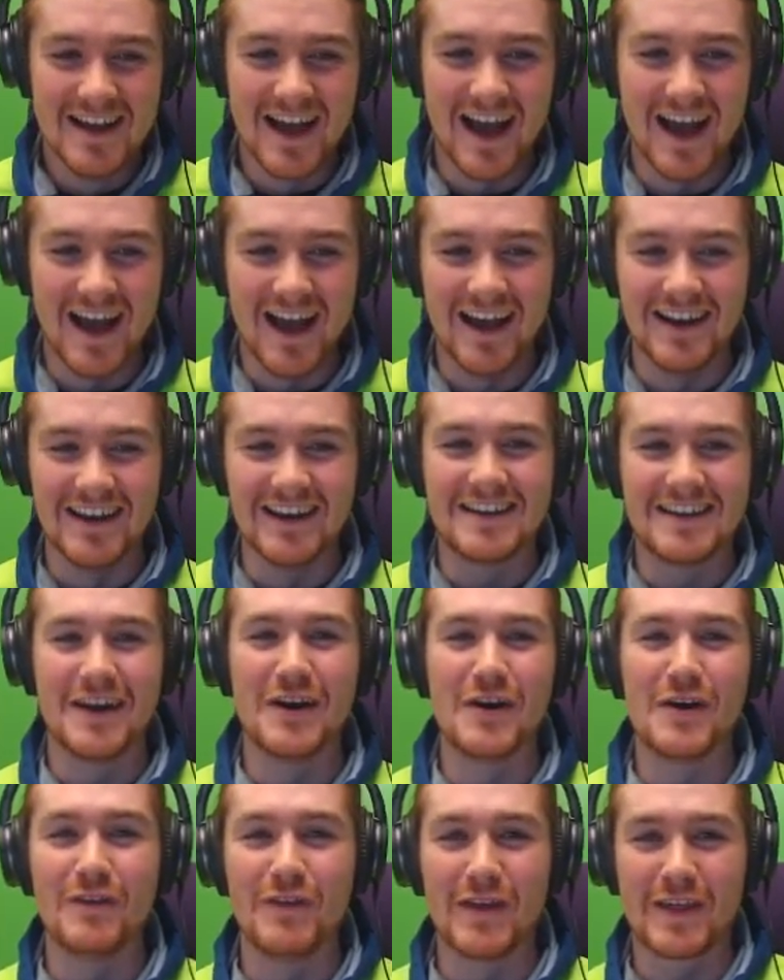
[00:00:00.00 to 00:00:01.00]
Ah, oh, the oh,
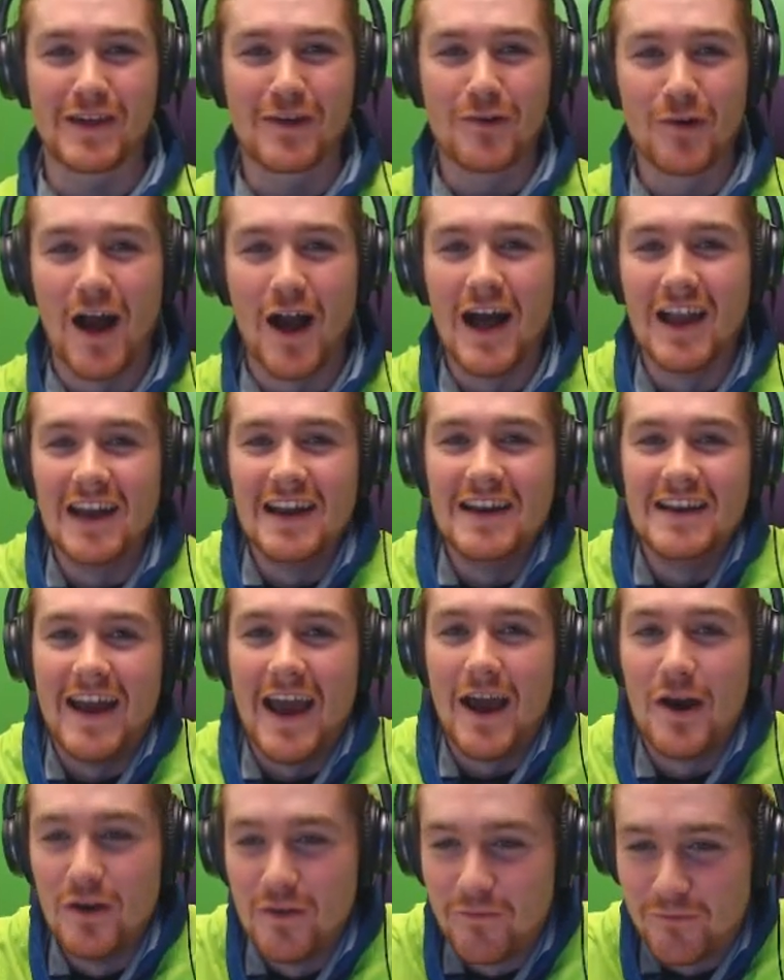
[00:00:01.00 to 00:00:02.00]
two of us crawling goodness.
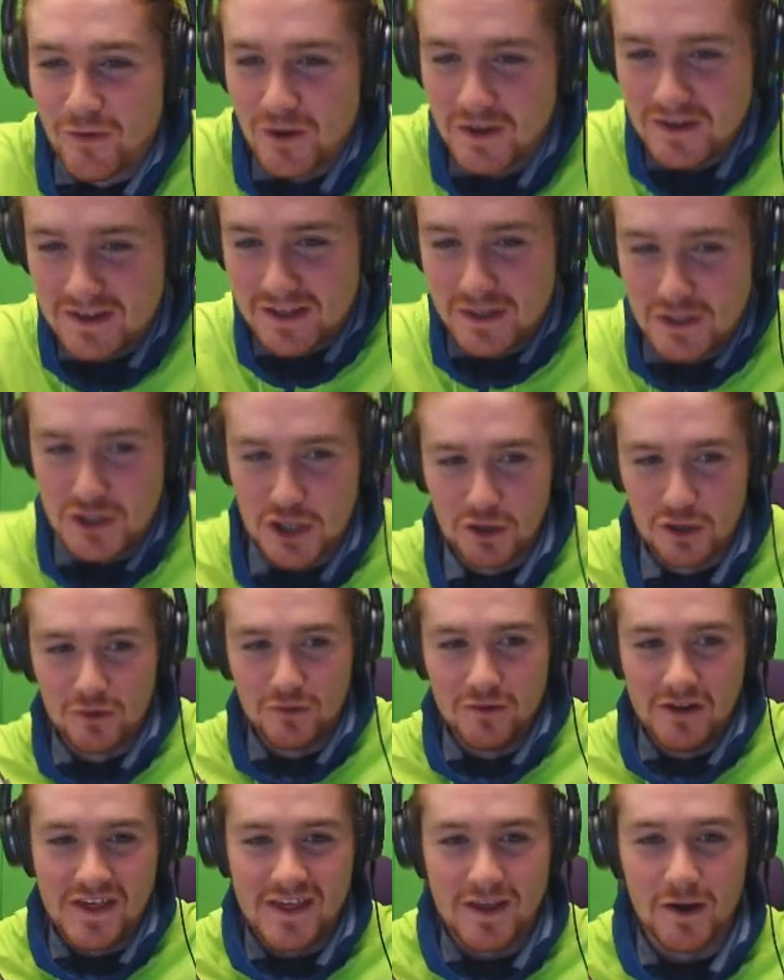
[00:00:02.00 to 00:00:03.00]
down in front of the
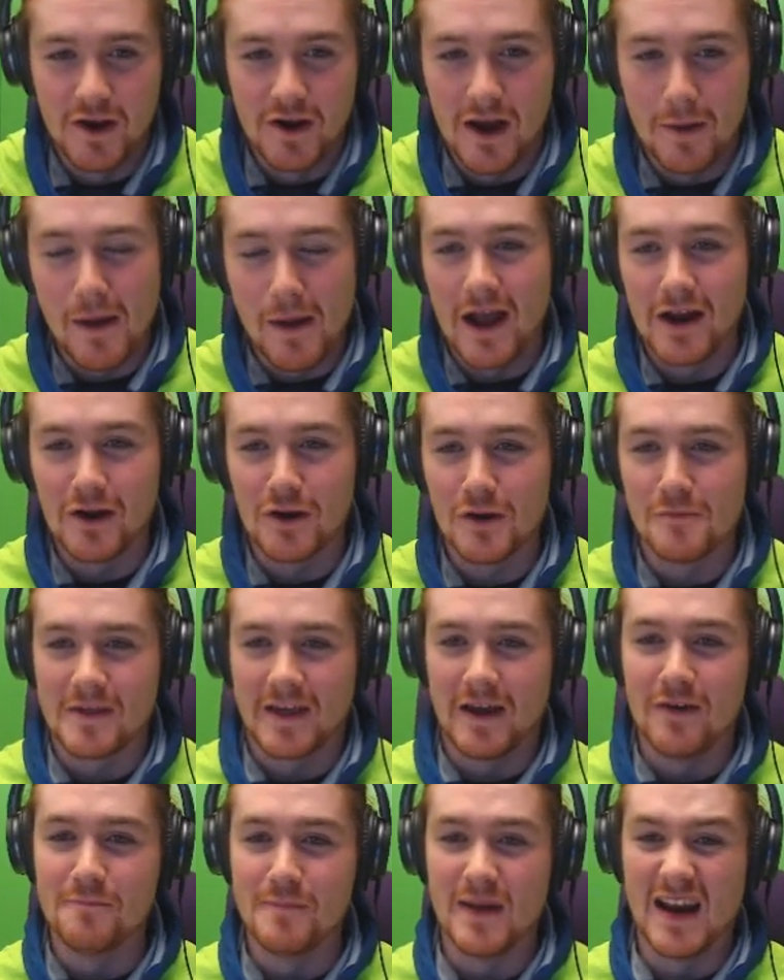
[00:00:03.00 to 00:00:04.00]
jewelry store. Your man
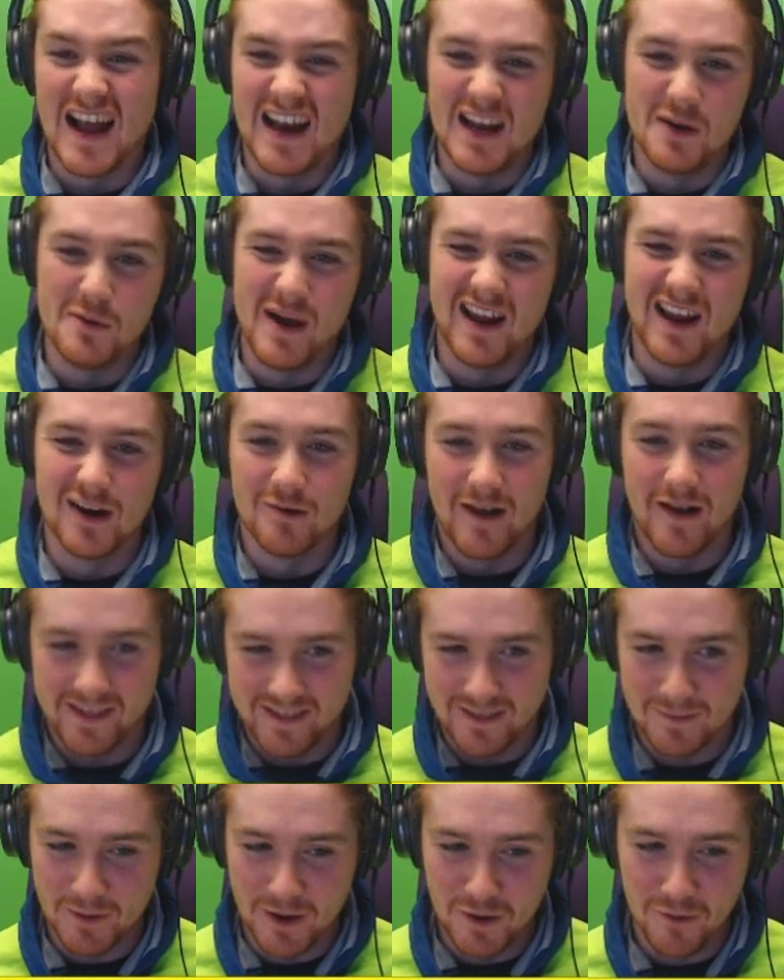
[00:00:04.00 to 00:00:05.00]
comes out from an alleyway and
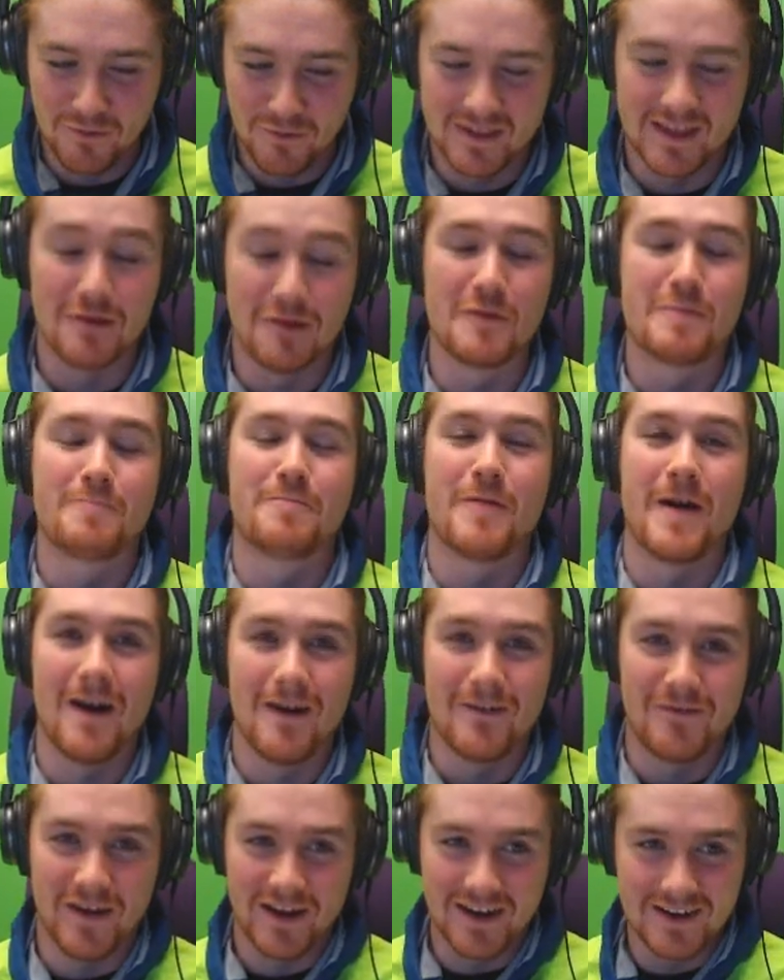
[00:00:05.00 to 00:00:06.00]
arrests the both of us. That was
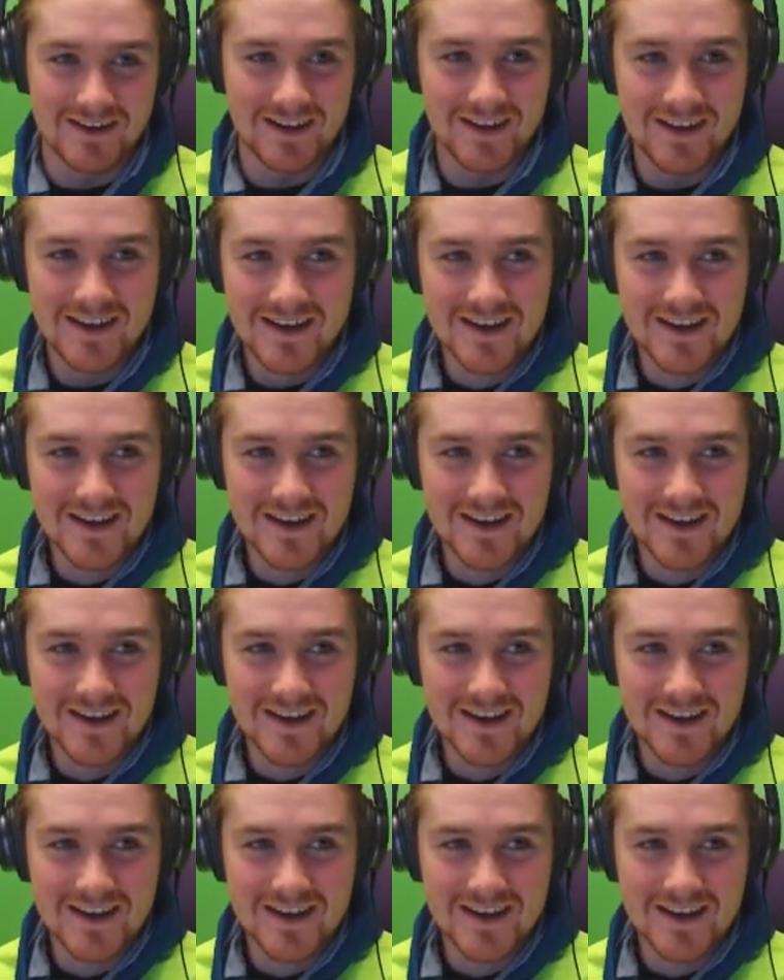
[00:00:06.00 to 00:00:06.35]
perfect.